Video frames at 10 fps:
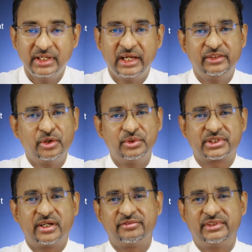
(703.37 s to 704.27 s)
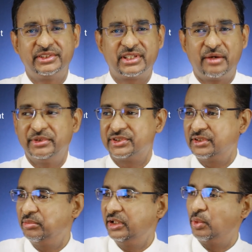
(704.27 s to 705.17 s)
And those kind of things happen.
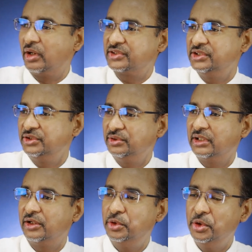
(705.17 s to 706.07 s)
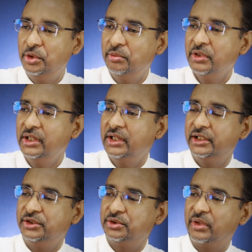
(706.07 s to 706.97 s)
Somebody walks into the room,
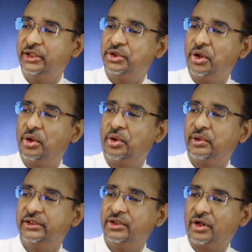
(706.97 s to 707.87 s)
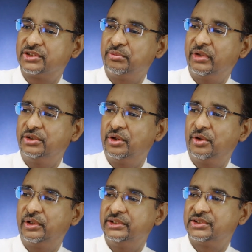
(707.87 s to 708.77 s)
into my door, and knocks on my
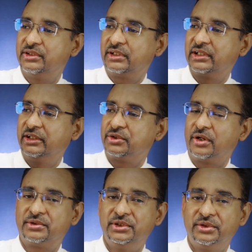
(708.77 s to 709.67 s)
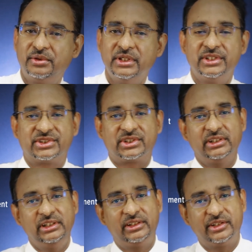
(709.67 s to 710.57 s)
door and says, "Can I talk to you?"
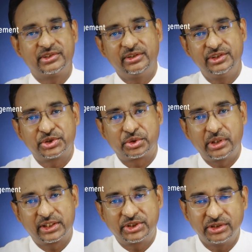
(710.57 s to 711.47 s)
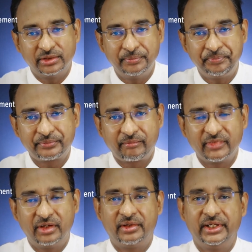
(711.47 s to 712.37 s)
Suddenly there is a distraction.
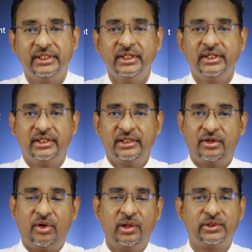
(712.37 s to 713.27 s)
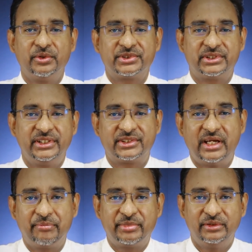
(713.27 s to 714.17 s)
All right. All those things
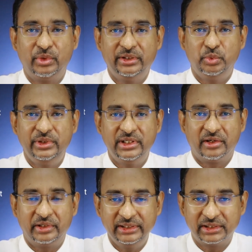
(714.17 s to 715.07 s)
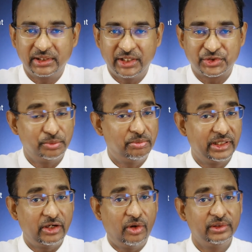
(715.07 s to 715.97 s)
happen when we are in classroom,
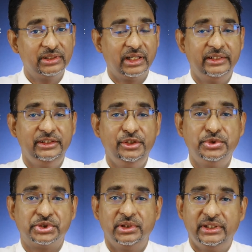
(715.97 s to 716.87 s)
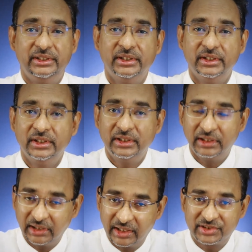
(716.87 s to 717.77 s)
but online usually
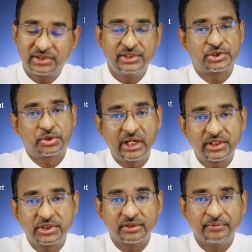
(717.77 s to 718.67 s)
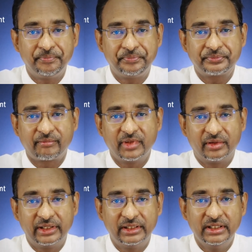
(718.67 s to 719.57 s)
less distraction. All
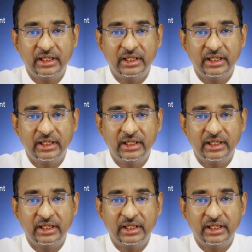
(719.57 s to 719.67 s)
right.